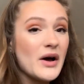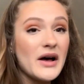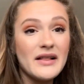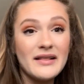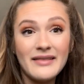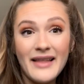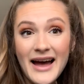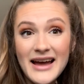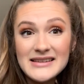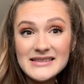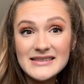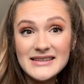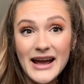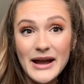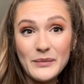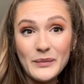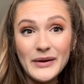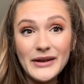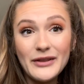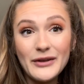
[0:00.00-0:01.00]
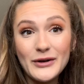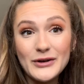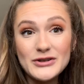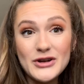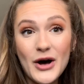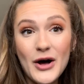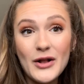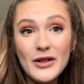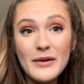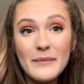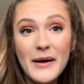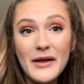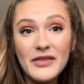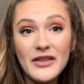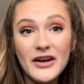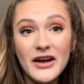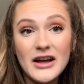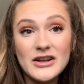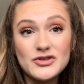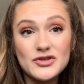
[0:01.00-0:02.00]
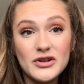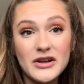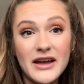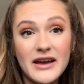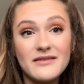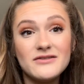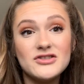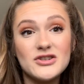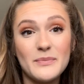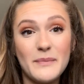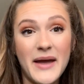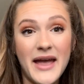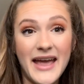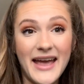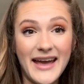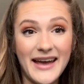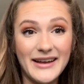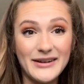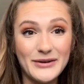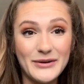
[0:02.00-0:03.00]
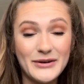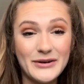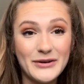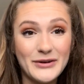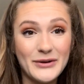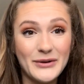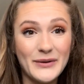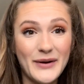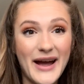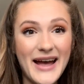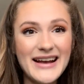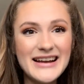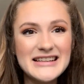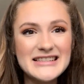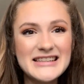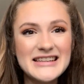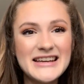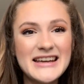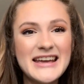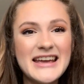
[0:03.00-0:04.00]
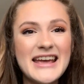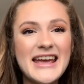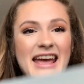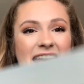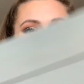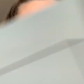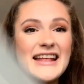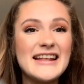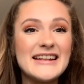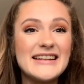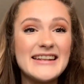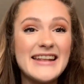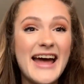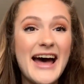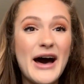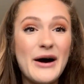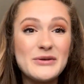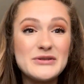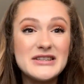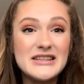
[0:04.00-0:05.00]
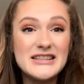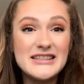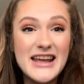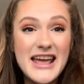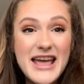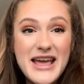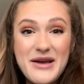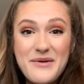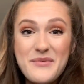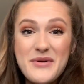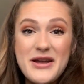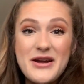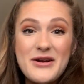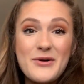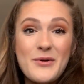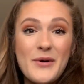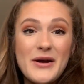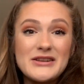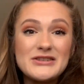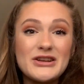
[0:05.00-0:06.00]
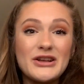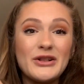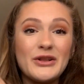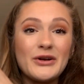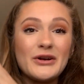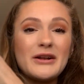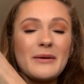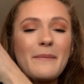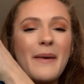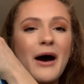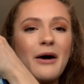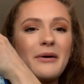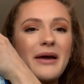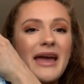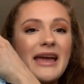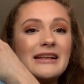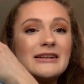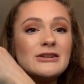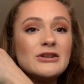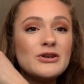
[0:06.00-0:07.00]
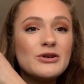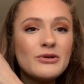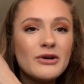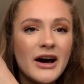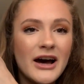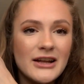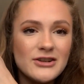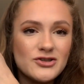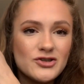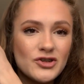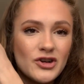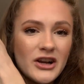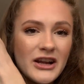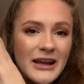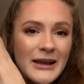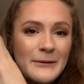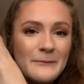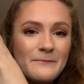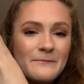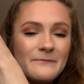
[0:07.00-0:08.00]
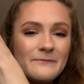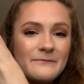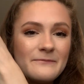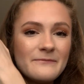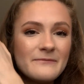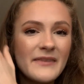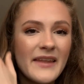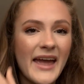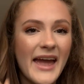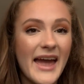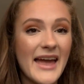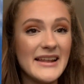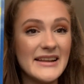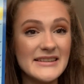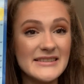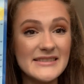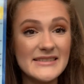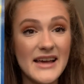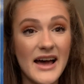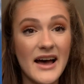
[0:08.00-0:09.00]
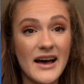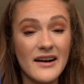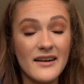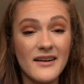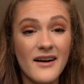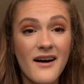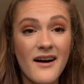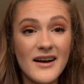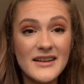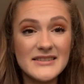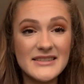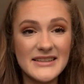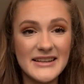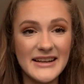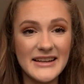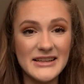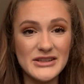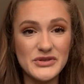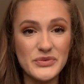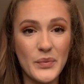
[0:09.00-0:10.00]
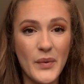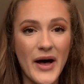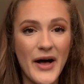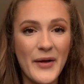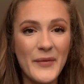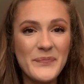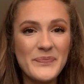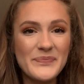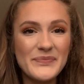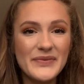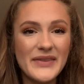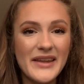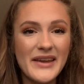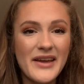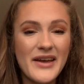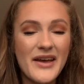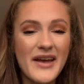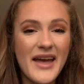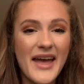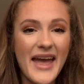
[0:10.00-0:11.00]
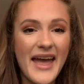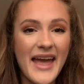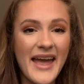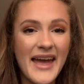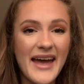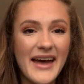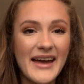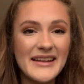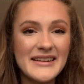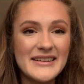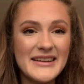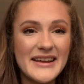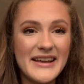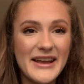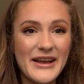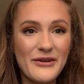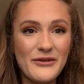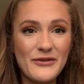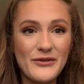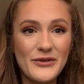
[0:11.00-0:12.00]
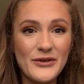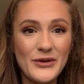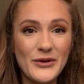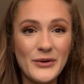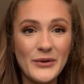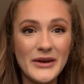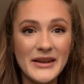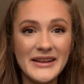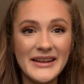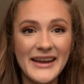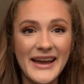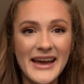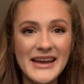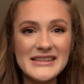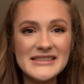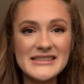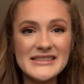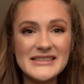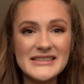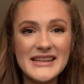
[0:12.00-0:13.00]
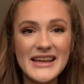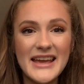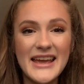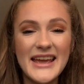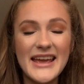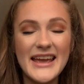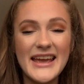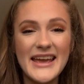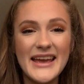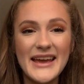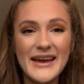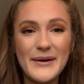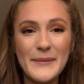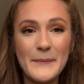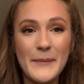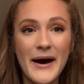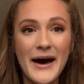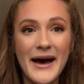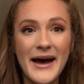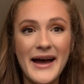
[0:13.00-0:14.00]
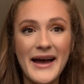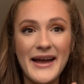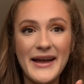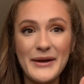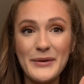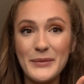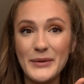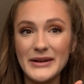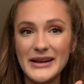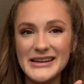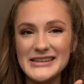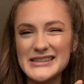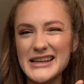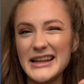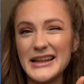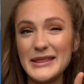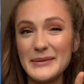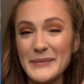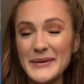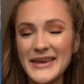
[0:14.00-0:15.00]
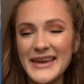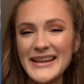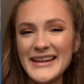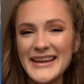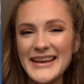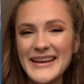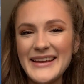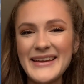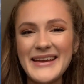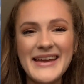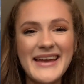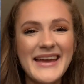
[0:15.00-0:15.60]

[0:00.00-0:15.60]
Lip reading: last time we learned all about the country of Japan, correct? Now, today we are going to learn about a new country, and it's a continent as well. And if you can guess by what I said at the beginning,